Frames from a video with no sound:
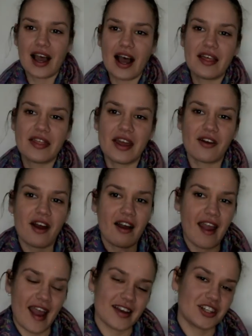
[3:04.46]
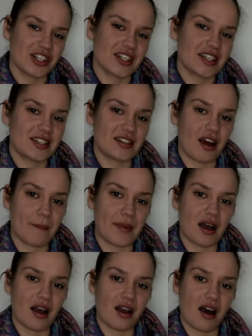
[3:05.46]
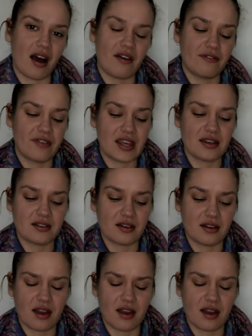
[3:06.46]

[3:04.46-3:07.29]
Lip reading: There are actually some vegan